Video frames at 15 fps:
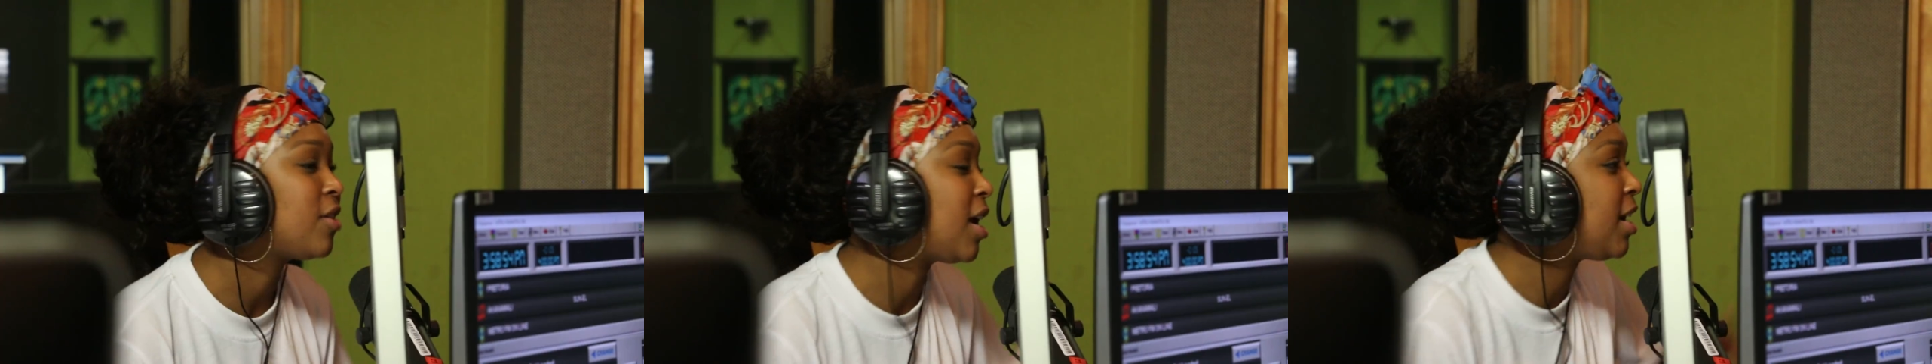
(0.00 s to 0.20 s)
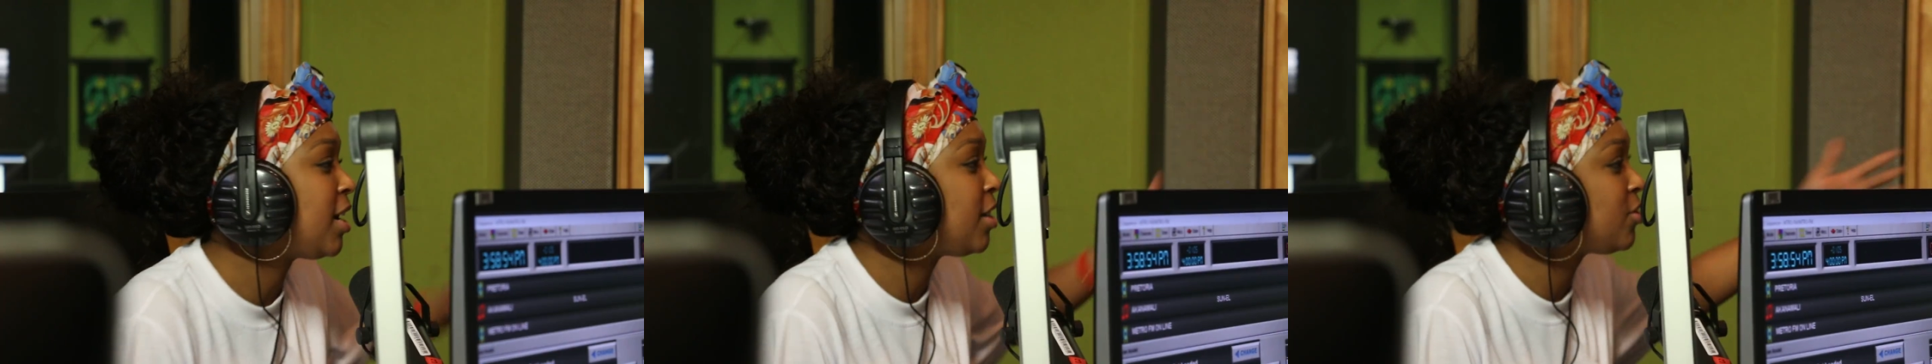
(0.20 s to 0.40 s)

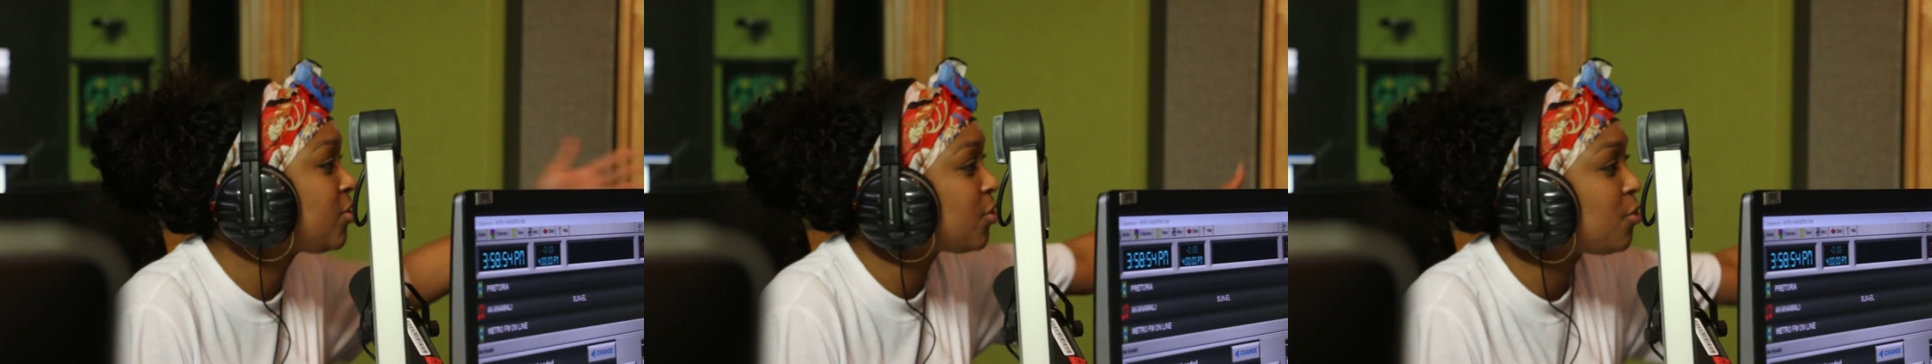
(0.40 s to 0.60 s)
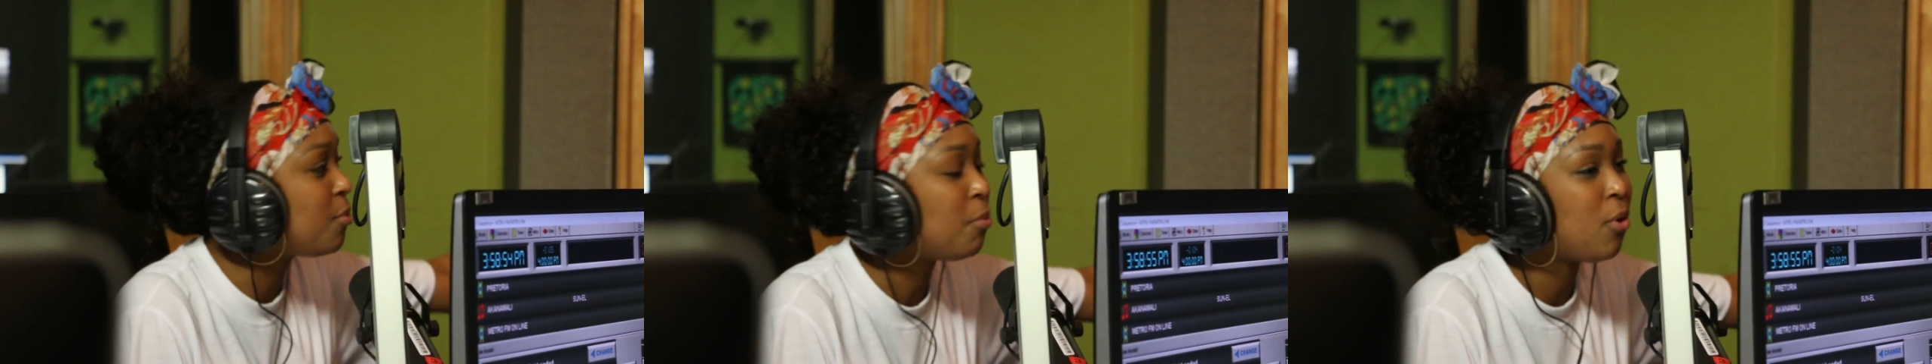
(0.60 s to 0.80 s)
running
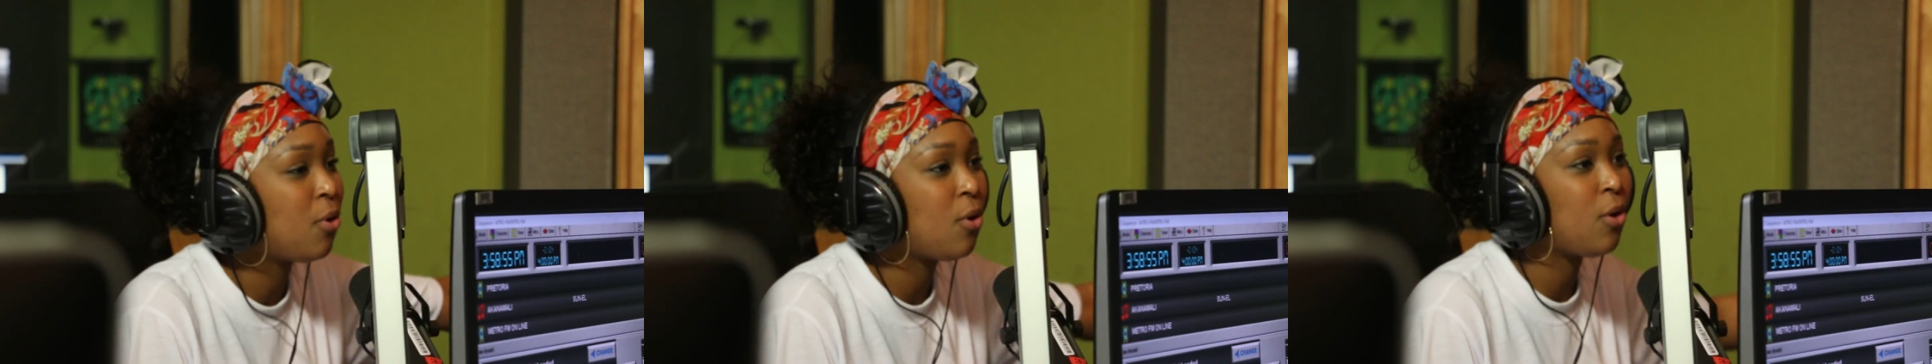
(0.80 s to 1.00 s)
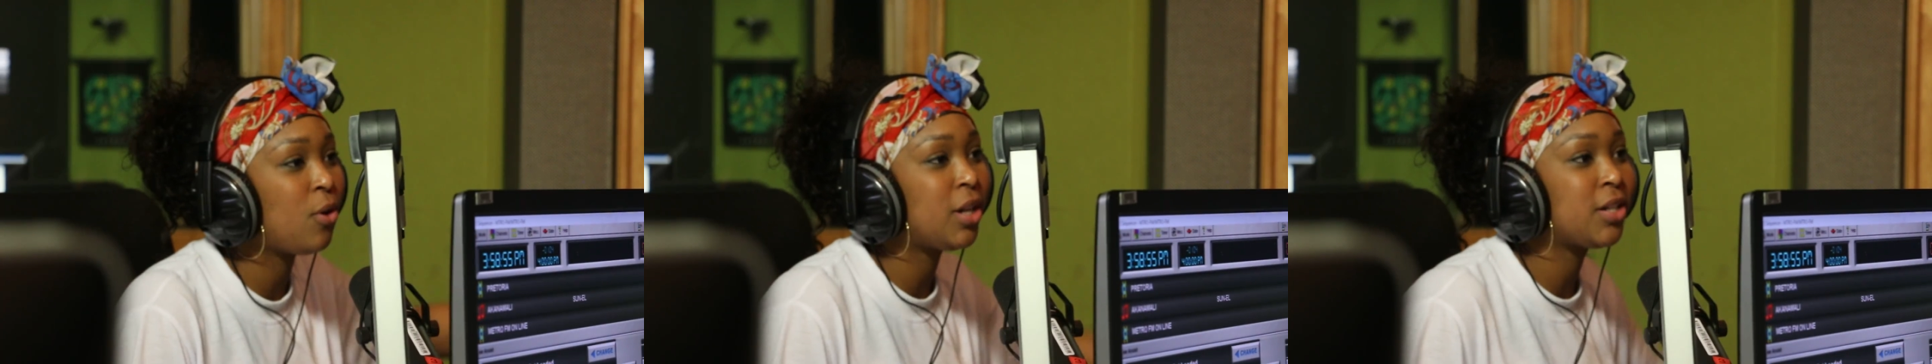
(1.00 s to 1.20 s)
to the
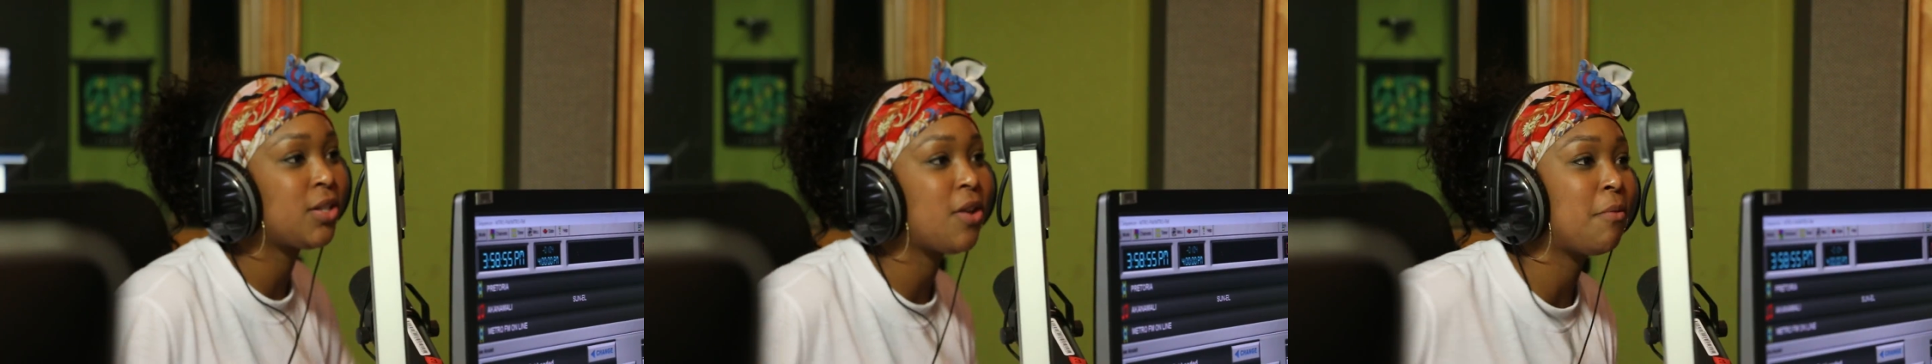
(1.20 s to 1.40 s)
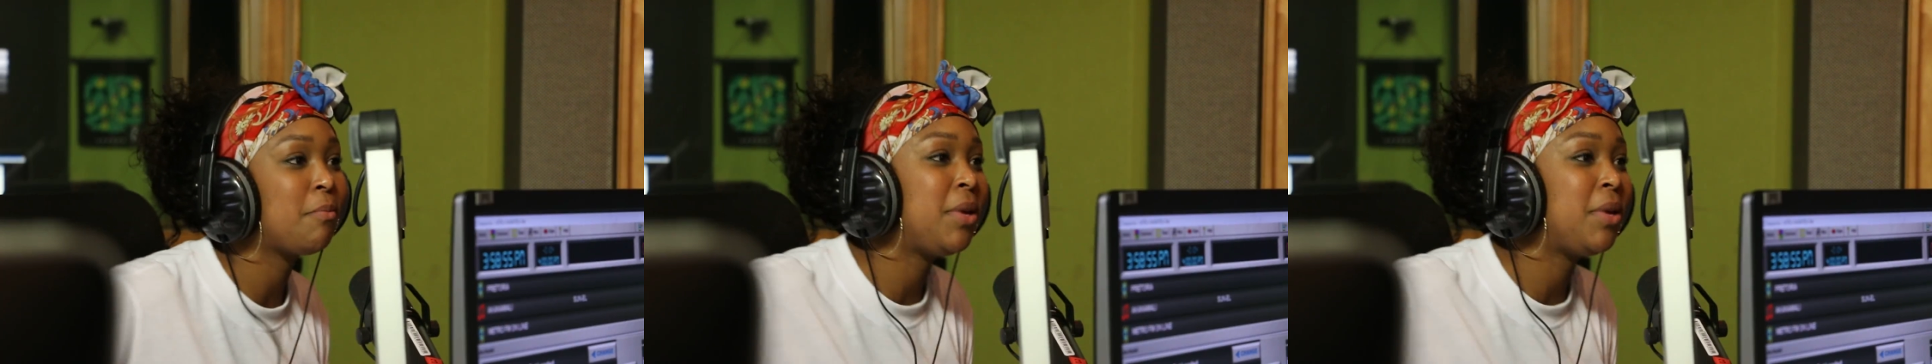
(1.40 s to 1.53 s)
mall. It's not